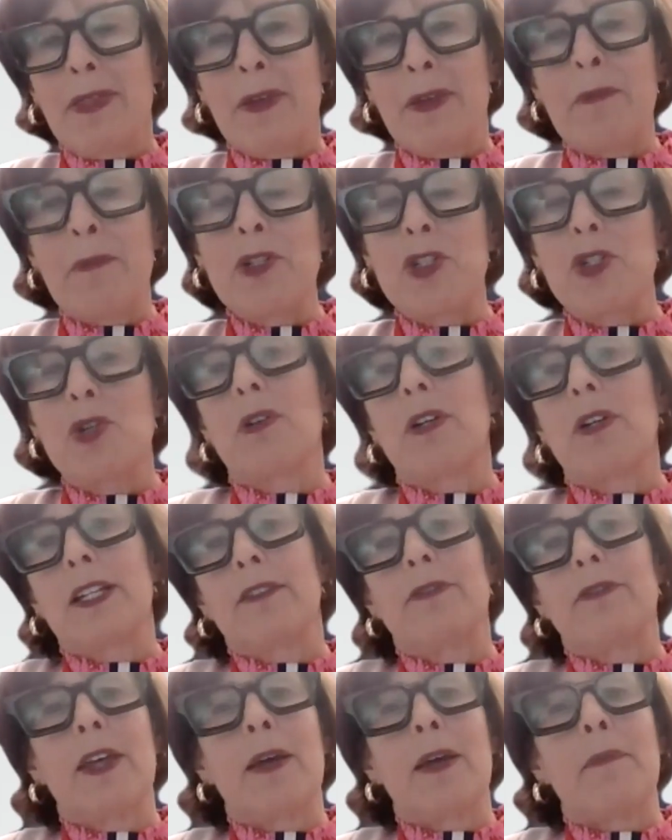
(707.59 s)
the majority
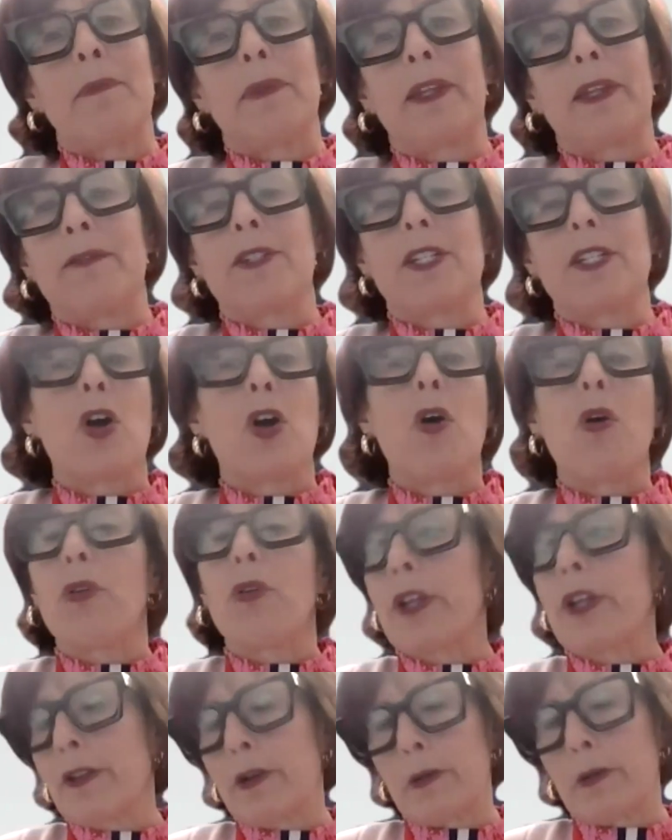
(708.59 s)
of them lived in a
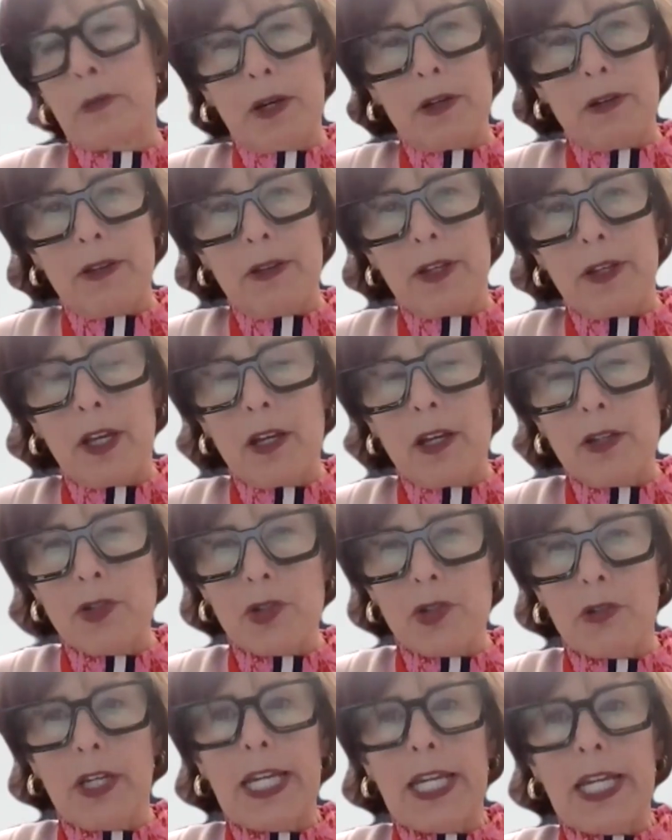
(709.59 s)
whole nother part of the
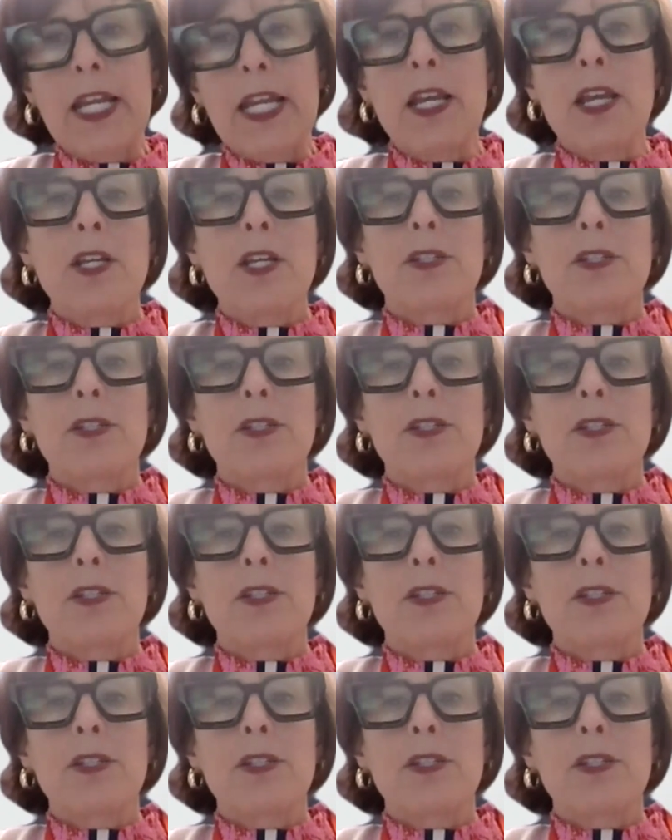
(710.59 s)
country.